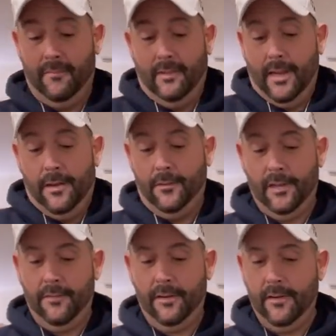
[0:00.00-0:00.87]
they don't
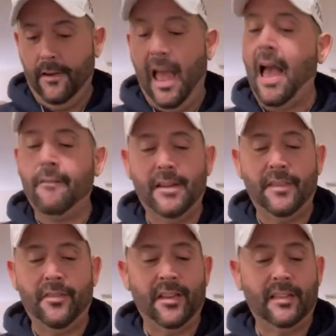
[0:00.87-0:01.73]
even have
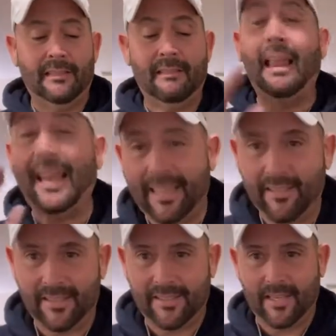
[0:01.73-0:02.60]
anything like
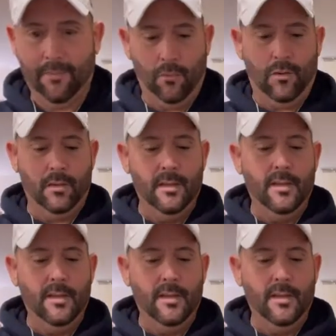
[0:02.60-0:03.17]
this anymore.